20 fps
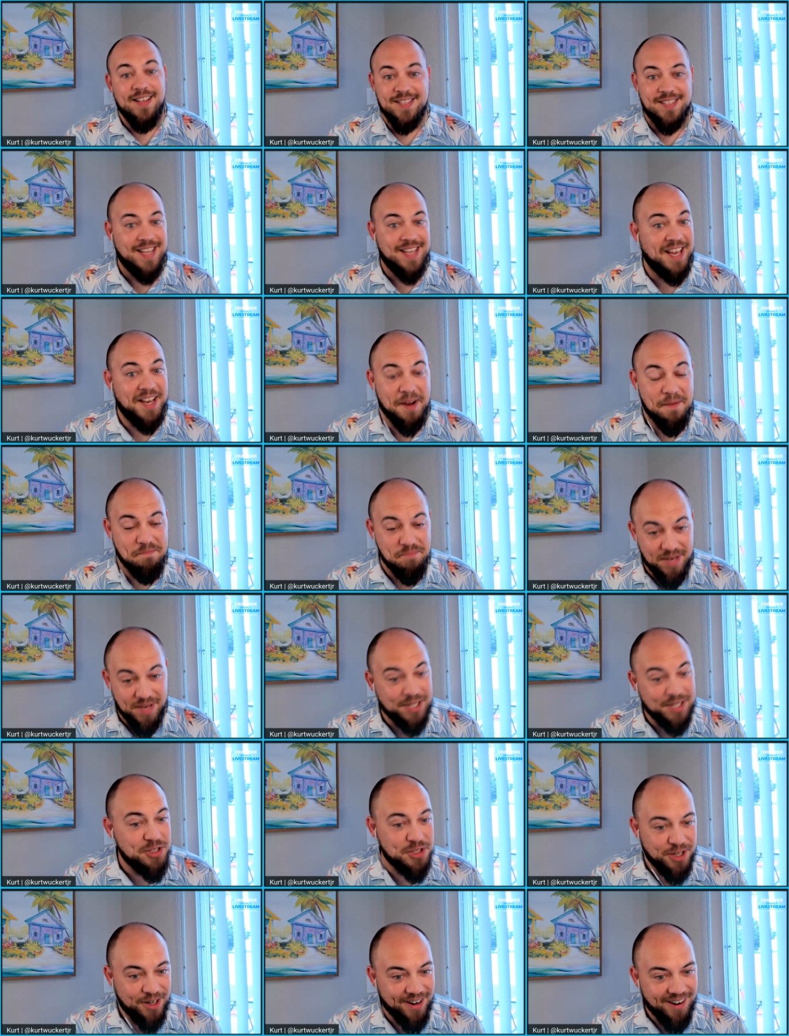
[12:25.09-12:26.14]
Hey, let's take a
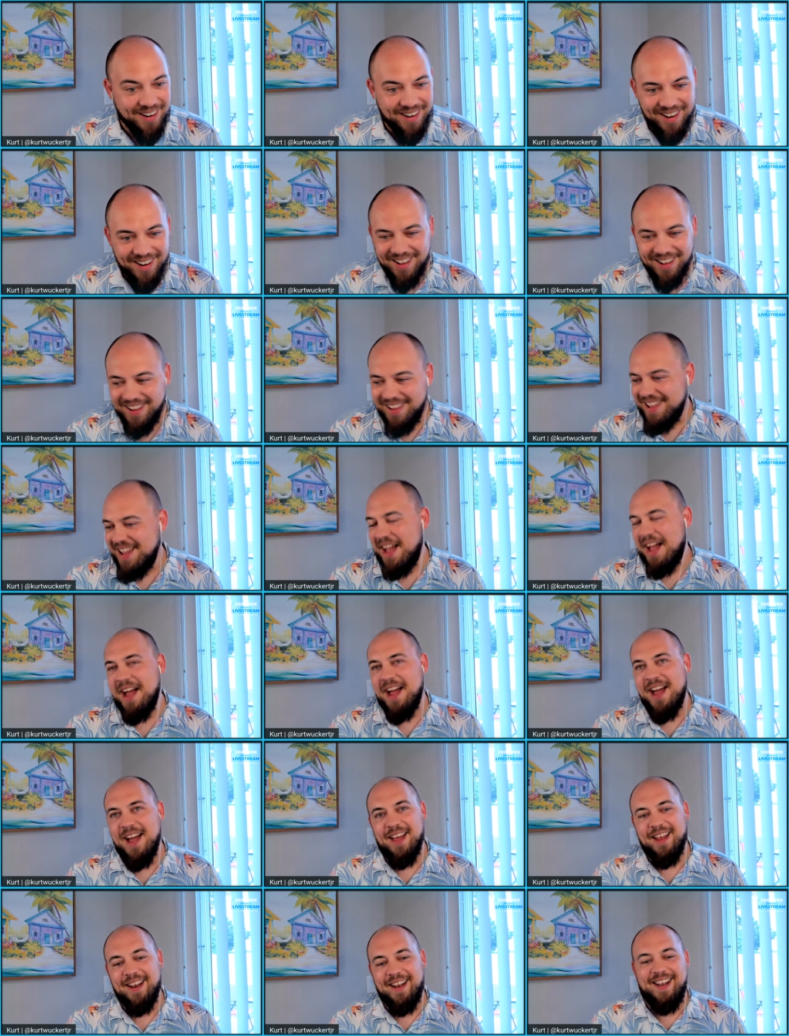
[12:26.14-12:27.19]
picture,
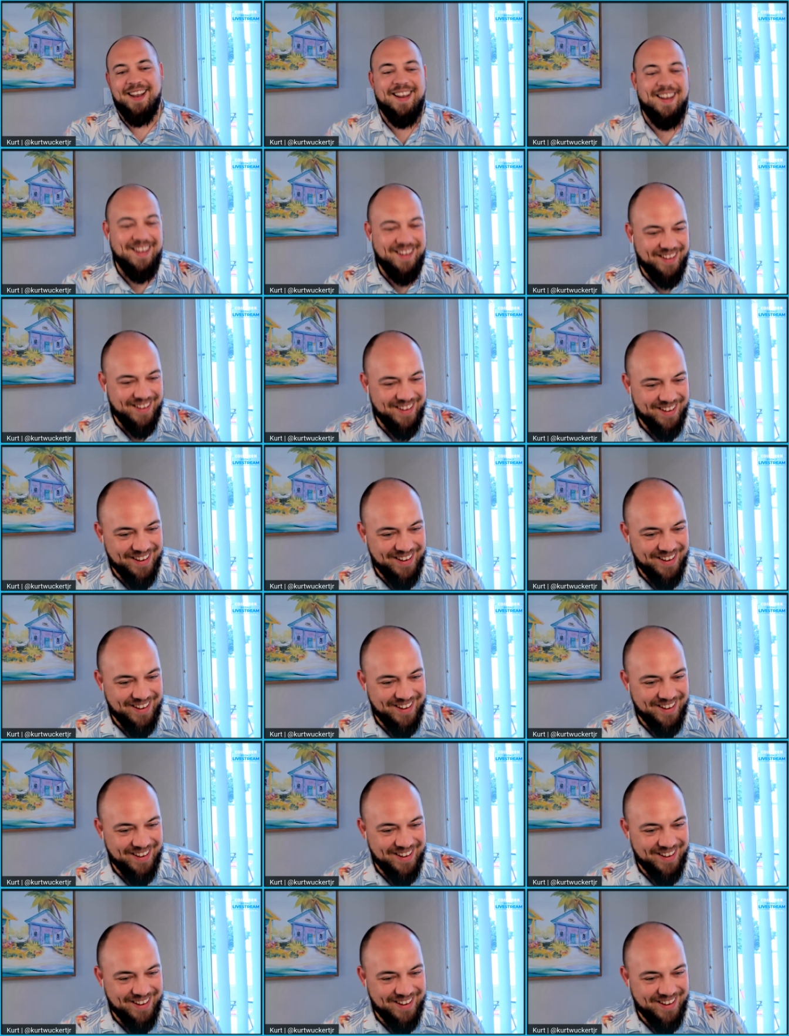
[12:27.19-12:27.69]
and